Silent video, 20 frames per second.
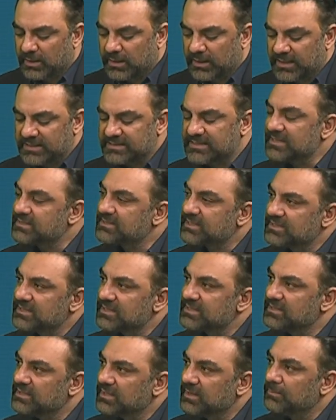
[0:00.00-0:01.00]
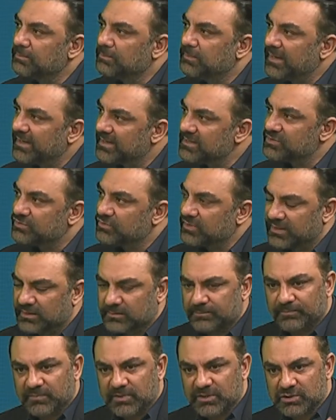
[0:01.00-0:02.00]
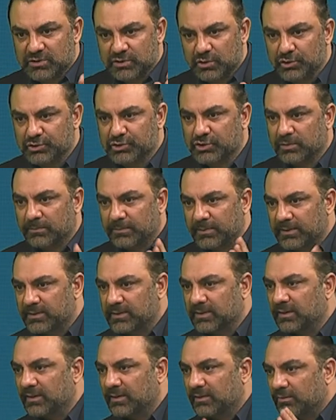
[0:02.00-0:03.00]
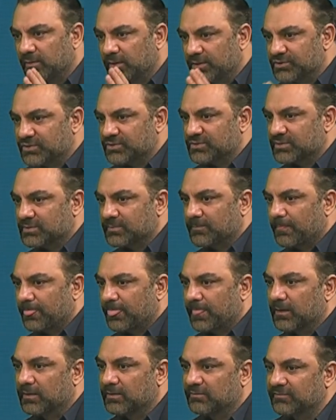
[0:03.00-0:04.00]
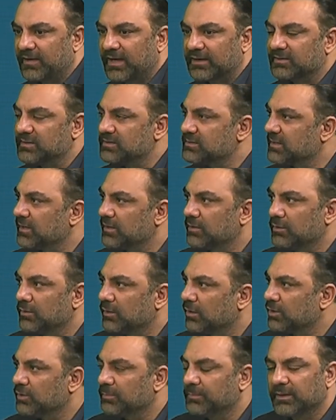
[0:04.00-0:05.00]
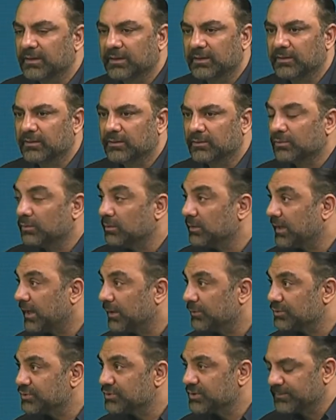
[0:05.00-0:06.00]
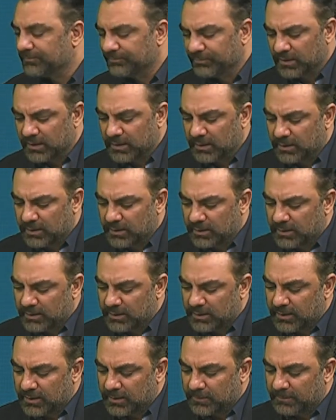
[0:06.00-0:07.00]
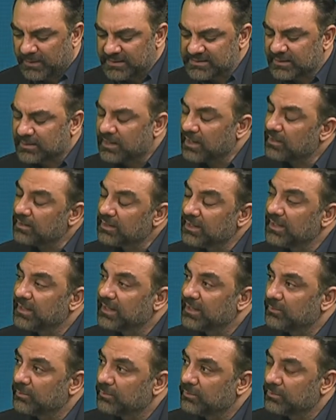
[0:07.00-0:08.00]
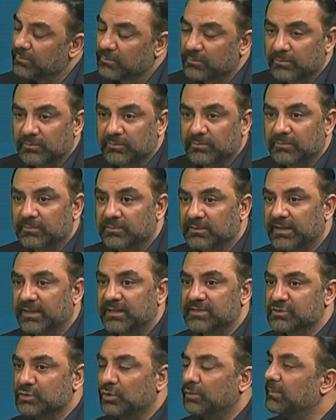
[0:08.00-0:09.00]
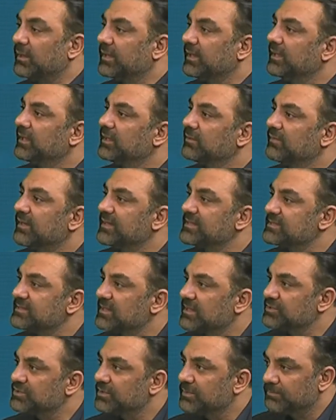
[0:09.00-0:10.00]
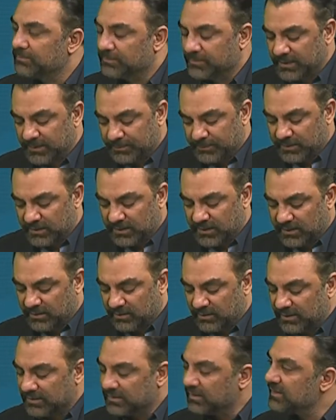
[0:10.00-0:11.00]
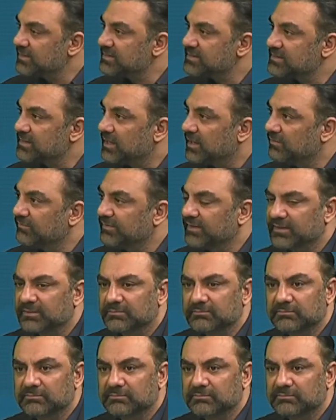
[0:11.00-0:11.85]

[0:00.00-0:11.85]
He says this is the biggest threat. The socio-political and religious factors cannot be ruled out, sir. But sir, currently, there is no money in Afghanistan, sir. People are literally starving.